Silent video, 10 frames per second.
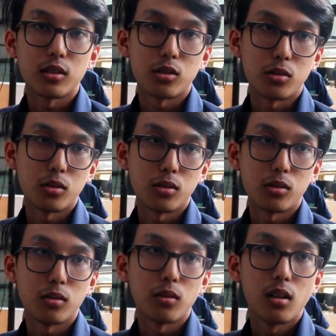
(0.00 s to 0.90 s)
So
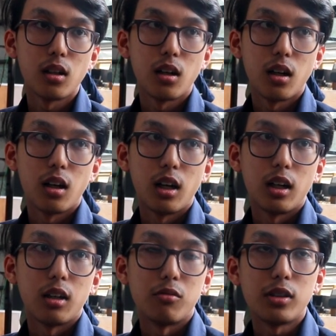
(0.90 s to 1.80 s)

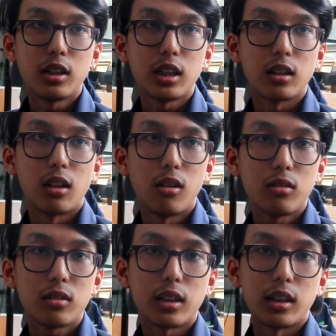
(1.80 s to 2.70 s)
we need
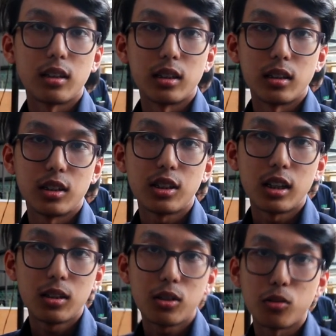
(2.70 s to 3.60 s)
all like the
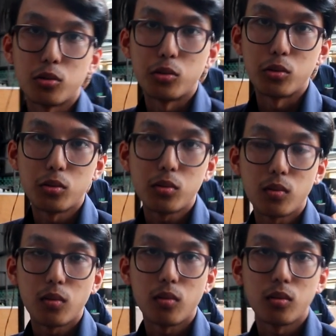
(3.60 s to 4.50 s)
skills to do
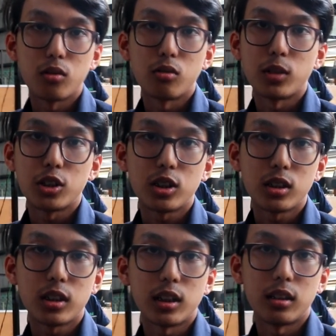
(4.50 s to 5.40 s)
to make
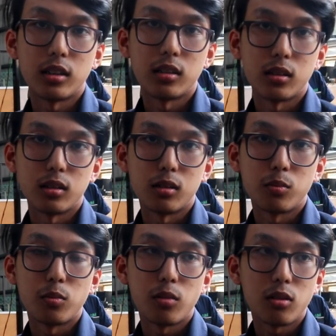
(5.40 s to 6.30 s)
sure that the
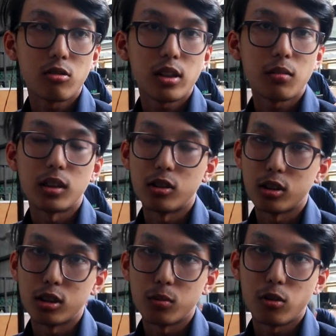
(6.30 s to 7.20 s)

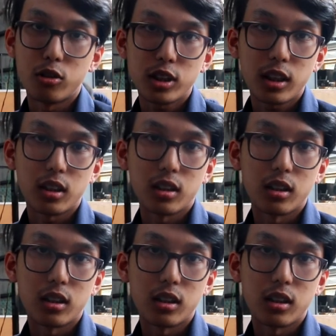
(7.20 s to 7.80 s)
project